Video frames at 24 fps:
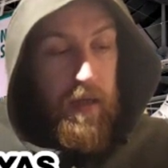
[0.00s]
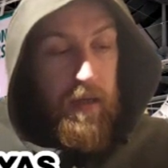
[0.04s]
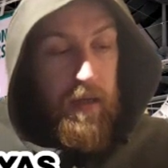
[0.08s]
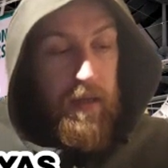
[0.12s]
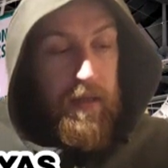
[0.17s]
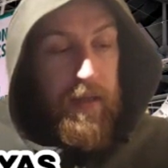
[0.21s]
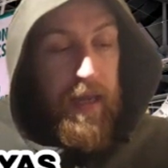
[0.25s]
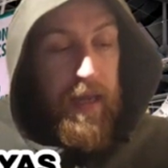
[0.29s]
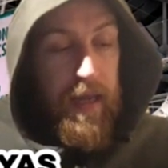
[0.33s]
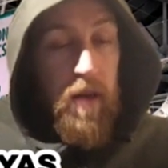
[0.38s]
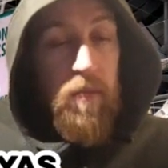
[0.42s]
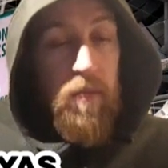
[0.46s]

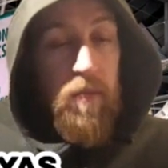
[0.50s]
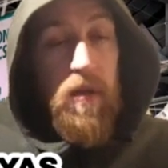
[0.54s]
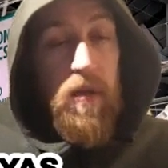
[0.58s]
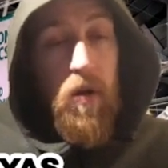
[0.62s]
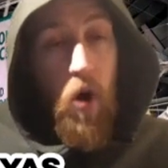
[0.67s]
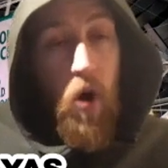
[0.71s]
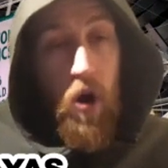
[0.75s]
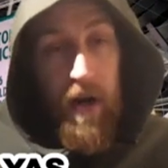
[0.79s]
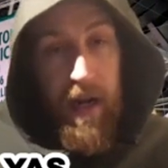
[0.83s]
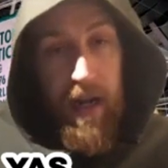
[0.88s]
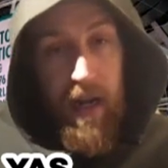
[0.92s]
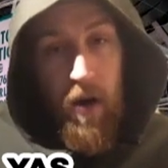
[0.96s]
Tatum's
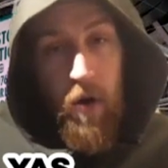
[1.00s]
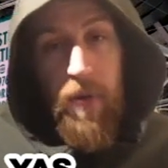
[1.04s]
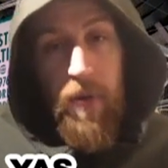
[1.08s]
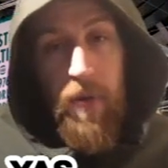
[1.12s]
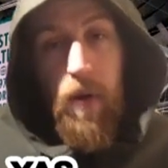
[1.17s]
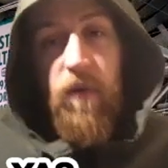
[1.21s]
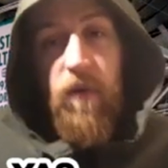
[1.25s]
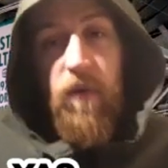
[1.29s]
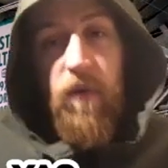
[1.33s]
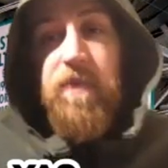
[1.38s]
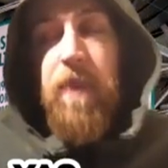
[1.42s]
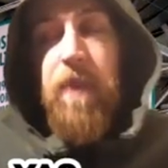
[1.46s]
got there a bit
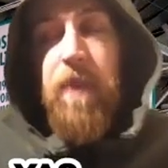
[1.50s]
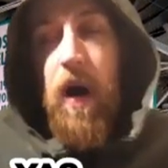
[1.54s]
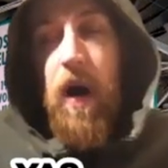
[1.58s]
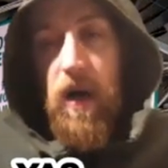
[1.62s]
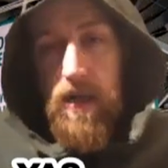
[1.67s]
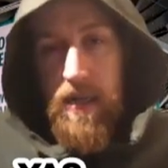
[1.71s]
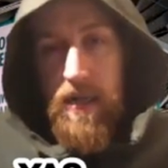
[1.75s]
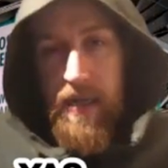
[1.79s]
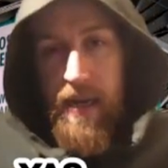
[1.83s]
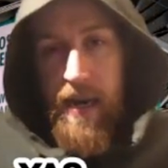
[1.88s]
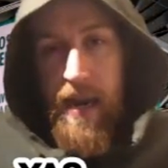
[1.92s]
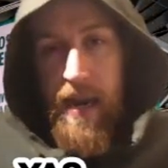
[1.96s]
with his
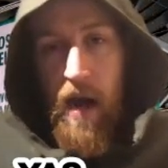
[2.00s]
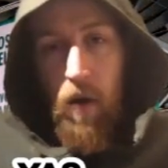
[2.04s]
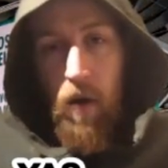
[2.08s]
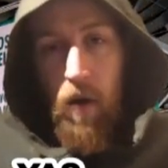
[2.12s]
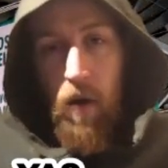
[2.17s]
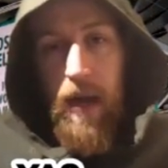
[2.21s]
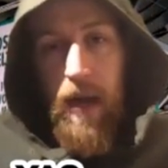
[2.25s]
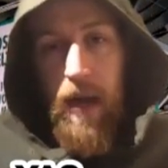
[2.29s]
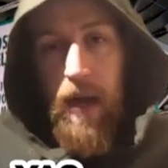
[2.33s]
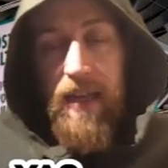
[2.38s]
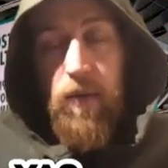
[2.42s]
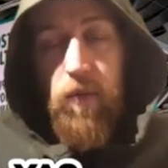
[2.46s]
passing now.
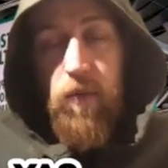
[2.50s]
Like